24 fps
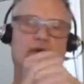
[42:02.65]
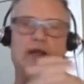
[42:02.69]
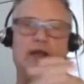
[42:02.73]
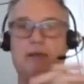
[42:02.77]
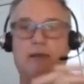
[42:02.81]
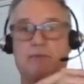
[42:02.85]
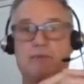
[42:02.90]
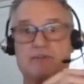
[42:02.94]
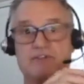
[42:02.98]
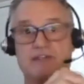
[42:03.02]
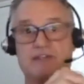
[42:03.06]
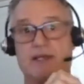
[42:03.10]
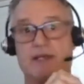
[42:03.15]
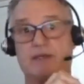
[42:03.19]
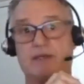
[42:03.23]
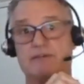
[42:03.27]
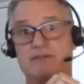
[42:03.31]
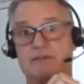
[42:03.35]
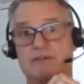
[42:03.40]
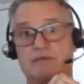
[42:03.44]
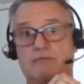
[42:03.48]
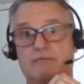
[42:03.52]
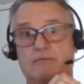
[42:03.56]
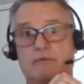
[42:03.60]
next?
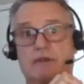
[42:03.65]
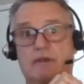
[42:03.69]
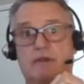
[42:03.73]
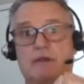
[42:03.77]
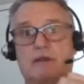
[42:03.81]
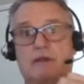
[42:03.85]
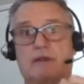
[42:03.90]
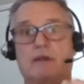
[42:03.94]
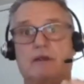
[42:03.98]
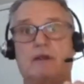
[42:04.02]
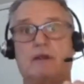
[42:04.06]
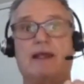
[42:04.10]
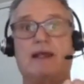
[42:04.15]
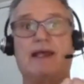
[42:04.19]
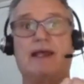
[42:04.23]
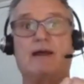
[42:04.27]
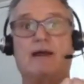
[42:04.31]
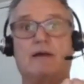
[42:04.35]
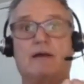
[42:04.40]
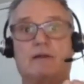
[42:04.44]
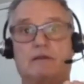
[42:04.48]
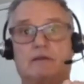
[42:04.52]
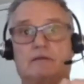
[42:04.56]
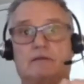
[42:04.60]
Hell
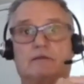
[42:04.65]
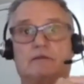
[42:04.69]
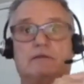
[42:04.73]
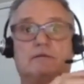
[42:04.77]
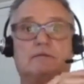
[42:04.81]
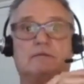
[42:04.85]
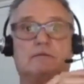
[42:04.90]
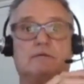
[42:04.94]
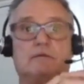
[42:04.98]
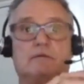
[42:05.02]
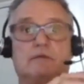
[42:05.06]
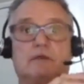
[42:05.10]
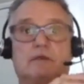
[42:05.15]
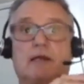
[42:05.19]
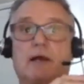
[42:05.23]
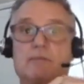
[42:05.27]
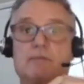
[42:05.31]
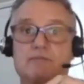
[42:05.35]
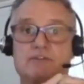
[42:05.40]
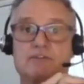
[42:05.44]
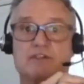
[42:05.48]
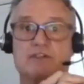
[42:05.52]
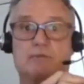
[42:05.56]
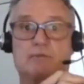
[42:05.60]
comes to
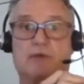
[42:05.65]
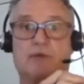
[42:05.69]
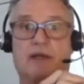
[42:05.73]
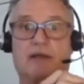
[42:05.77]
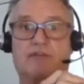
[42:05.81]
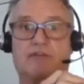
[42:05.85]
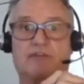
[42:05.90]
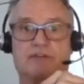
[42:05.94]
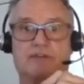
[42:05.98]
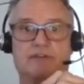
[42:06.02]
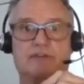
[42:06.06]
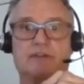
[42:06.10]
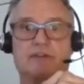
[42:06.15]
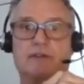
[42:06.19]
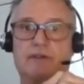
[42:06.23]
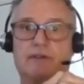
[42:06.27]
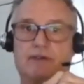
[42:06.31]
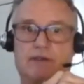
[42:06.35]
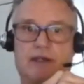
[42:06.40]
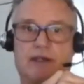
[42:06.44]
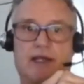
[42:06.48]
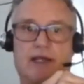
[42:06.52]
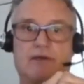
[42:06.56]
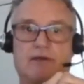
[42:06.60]
breakfast in your
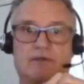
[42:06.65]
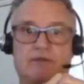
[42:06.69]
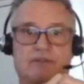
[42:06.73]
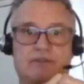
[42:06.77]
house.